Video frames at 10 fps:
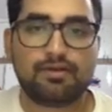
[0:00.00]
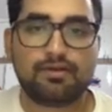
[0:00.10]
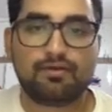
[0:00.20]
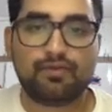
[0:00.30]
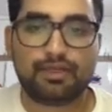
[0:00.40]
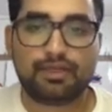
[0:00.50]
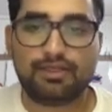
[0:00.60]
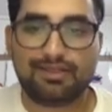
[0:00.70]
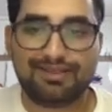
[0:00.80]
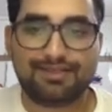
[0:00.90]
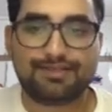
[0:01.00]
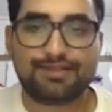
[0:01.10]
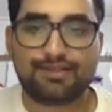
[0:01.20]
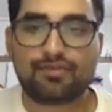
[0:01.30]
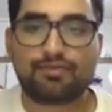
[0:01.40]
we can increase
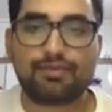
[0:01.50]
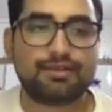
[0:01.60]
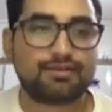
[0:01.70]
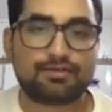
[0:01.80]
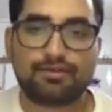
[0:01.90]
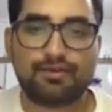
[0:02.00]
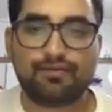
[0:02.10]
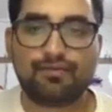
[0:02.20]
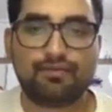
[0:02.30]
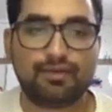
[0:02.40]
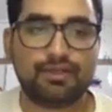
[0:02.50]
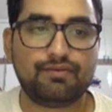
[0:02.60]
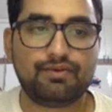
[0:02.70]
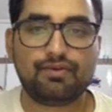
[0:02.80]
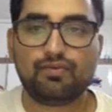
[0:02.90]
the droplets if
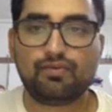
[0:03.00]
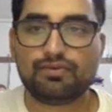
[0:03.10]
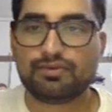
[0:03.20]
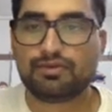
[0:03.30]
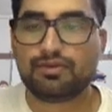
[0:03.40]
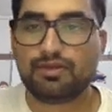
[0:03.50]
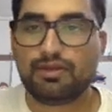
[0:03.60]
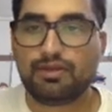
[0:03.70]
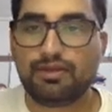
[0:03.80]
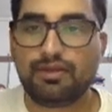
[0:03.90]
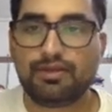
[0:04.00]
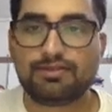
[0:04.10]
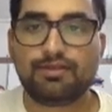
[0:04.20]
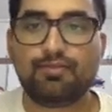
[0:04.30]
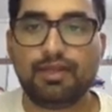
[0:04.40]
whenever you want here
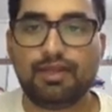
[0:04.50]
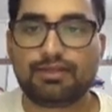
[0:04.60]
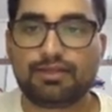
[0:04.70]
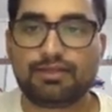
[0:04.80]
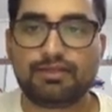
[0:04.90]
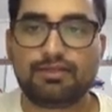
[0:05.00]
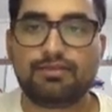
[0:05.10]
is the billing section